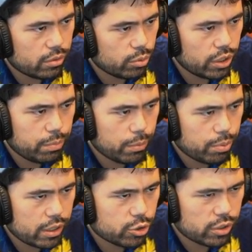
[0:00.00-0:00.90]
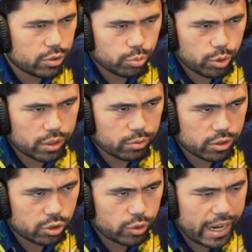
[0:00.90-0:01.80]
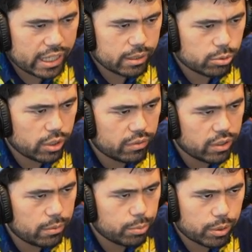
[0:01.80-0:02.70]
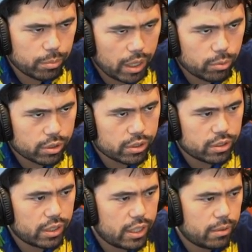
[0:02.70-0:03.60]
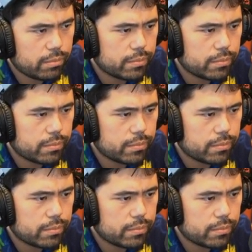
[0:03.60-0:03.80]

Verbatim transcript: really put pressure on this rook and distract him so that I have time to bring my rook into the game.